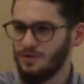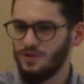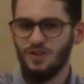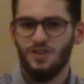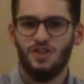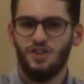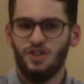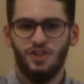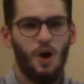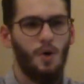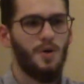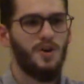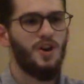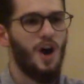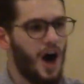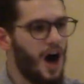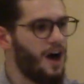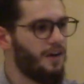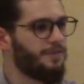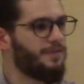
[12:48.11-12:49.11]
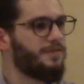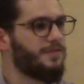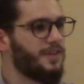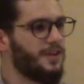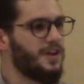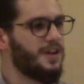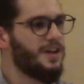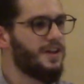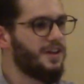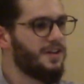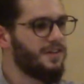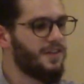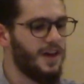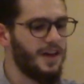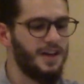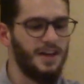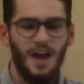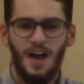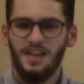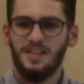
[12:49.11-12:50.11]
just showing off that
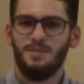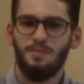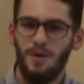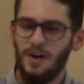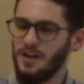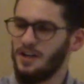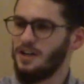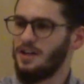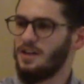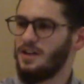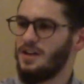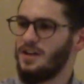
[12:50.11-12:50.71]
he has money.